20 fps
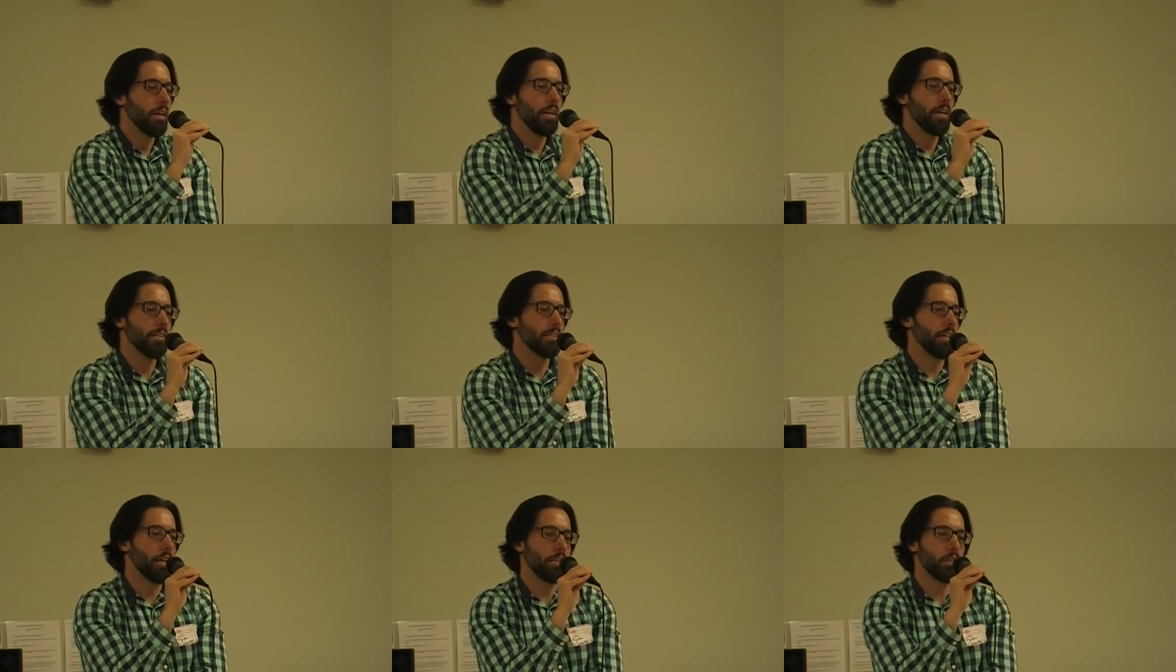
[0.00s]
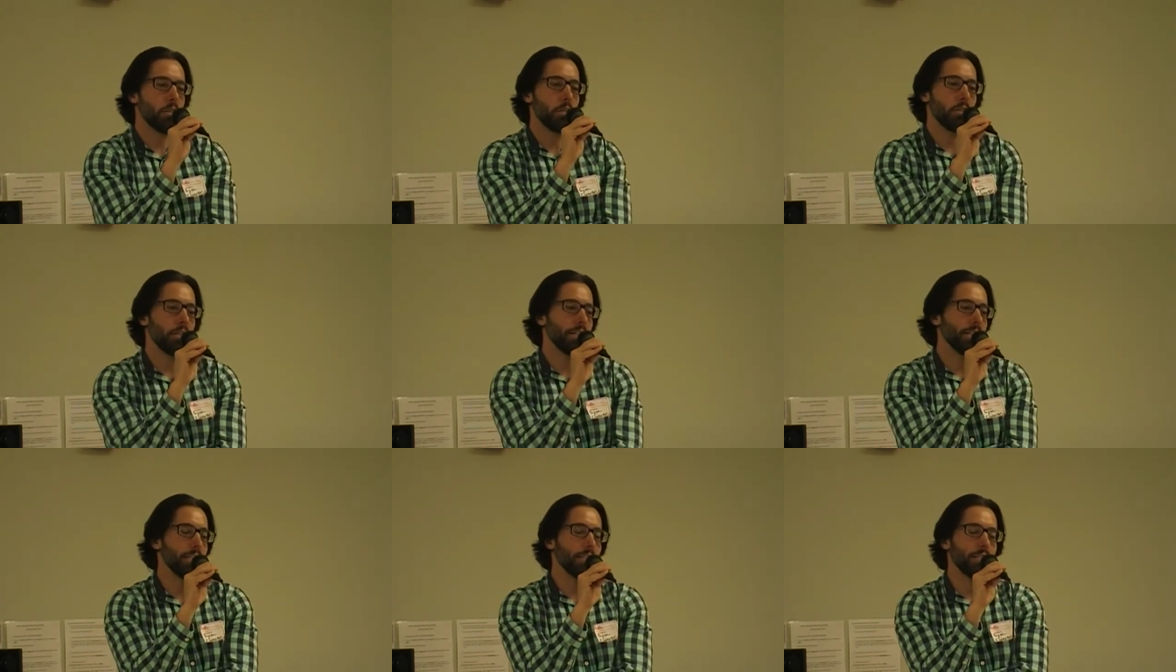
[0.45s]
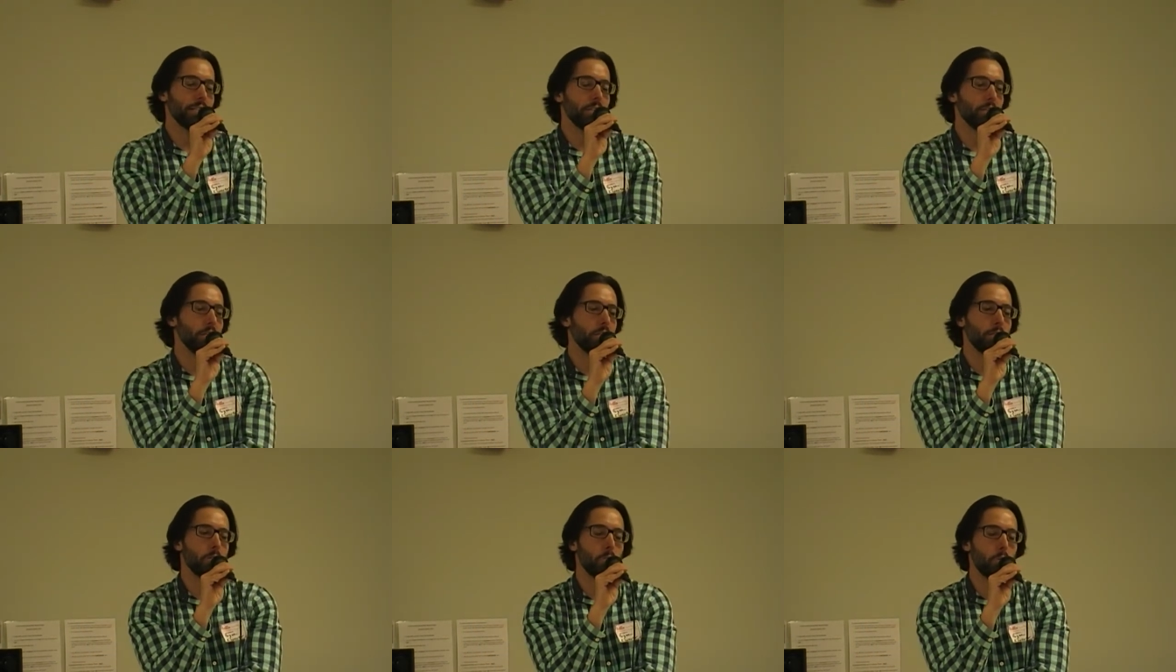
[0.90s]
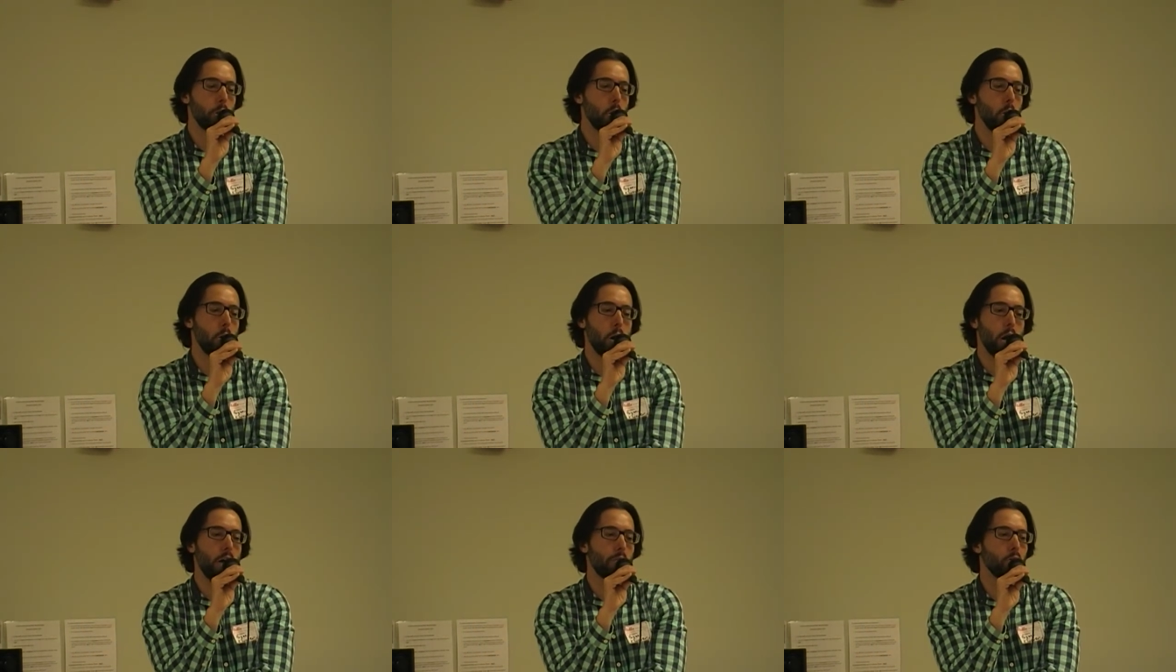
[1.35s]
It's actually, it's been
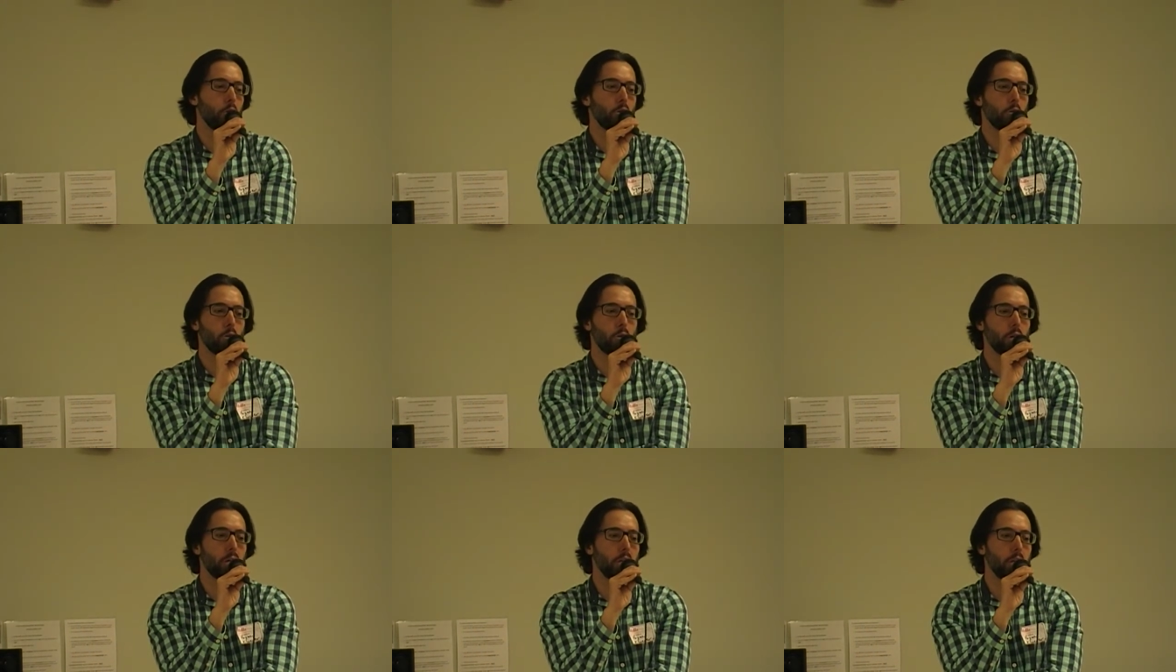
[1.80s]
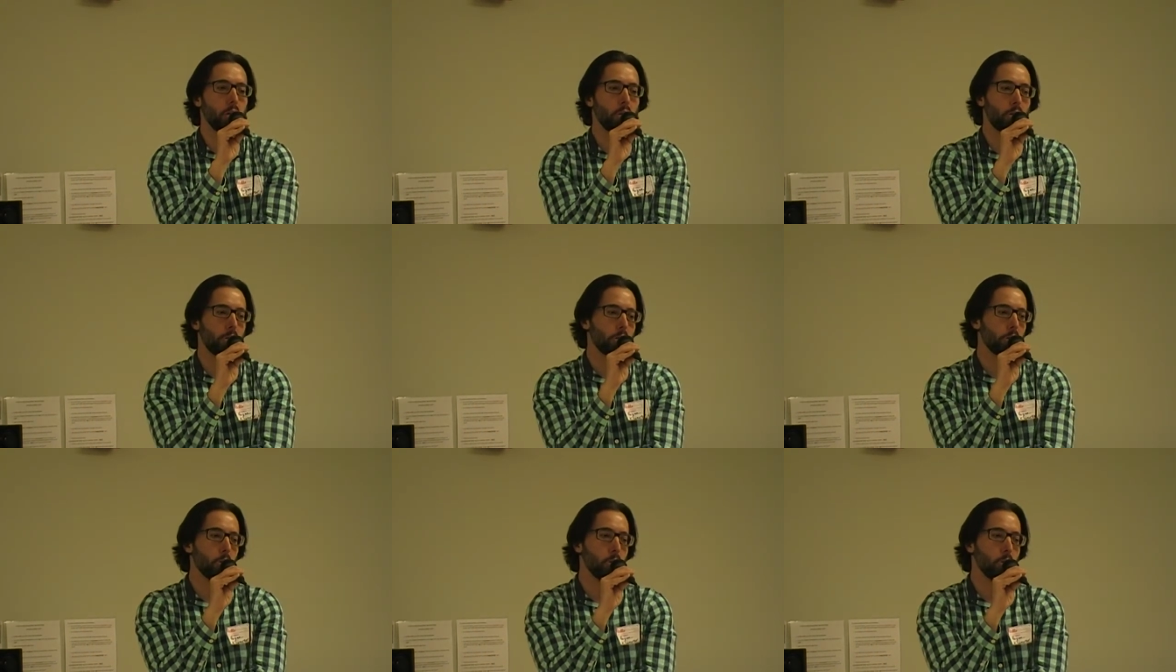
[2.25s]
going on for 30 years.